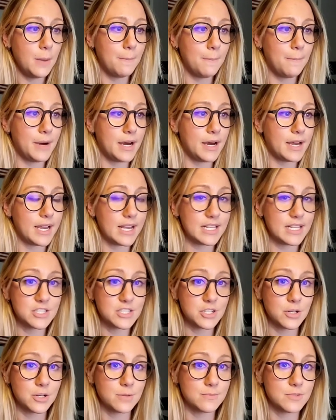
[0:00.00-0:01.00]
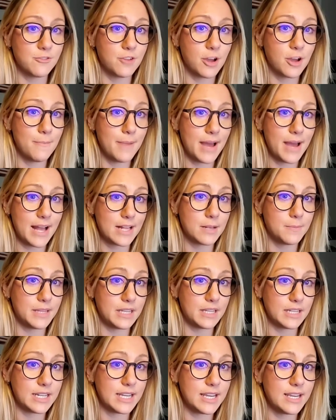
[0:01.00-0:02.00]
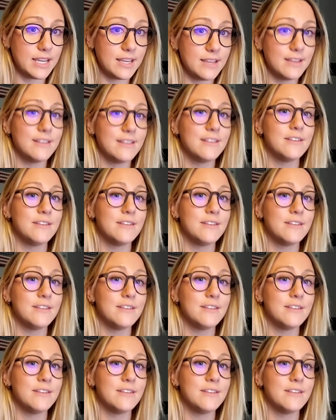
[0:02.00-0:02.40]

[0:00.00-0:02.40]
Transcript: but in terms of compatibility,